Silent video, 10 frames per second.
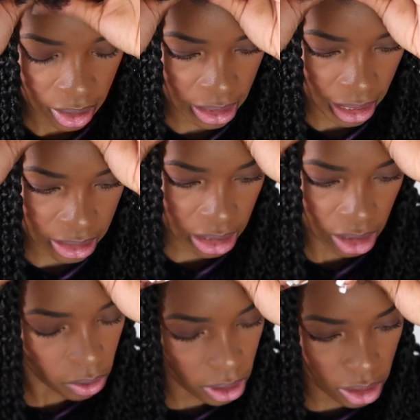The next
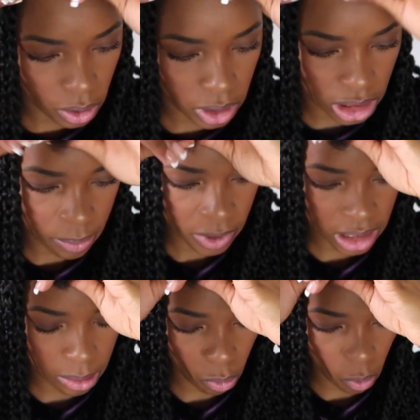thing you can do is just put
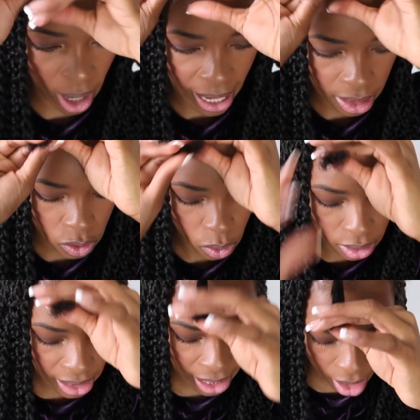some wax
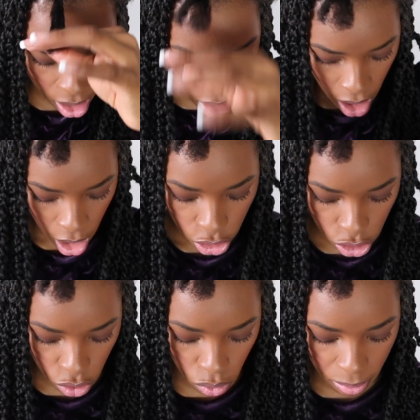on the hair
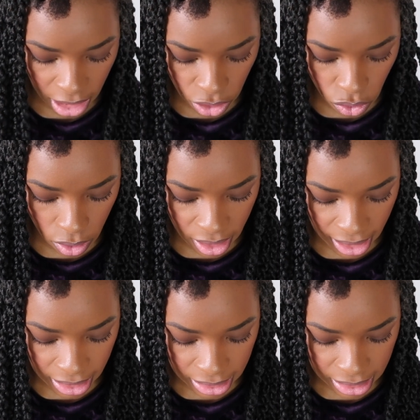to make sure
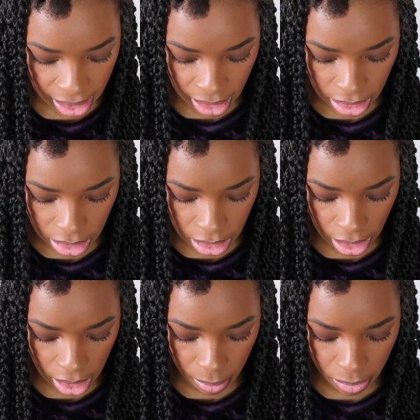that it stays
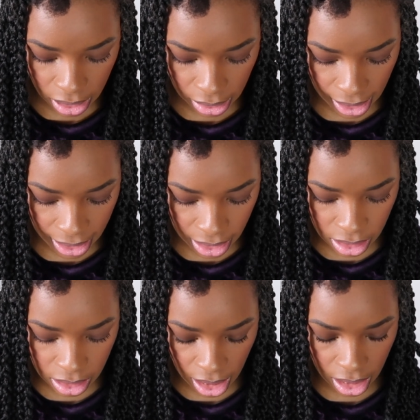in
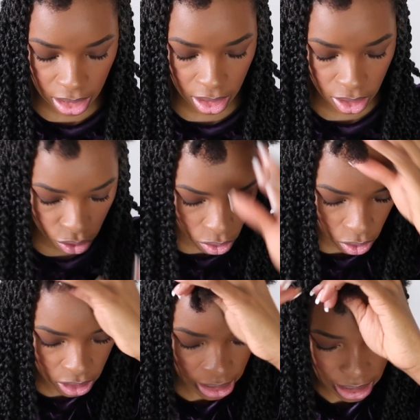place and, you
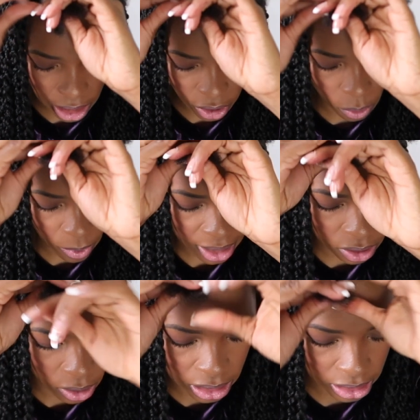know, stays out of your way
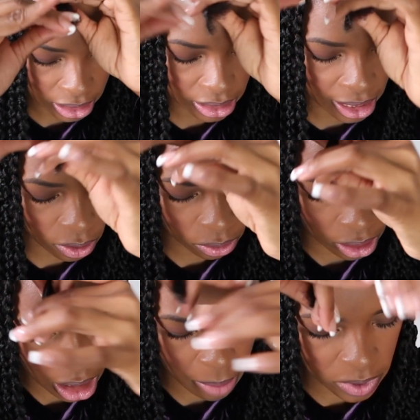so it doesn't get
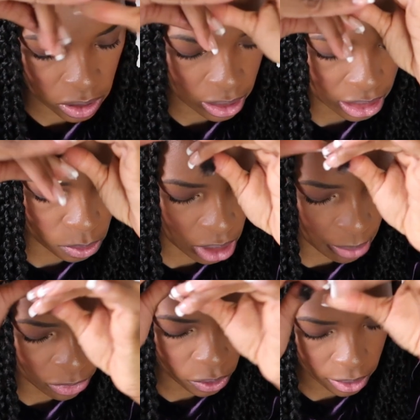tangled up. So that's what
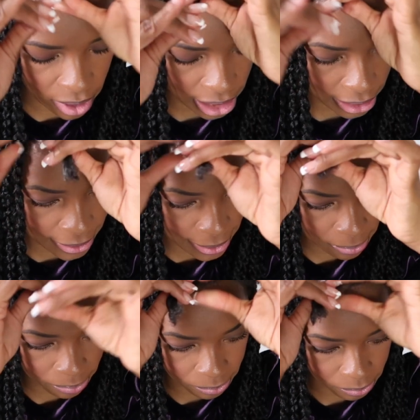I'm doing right here.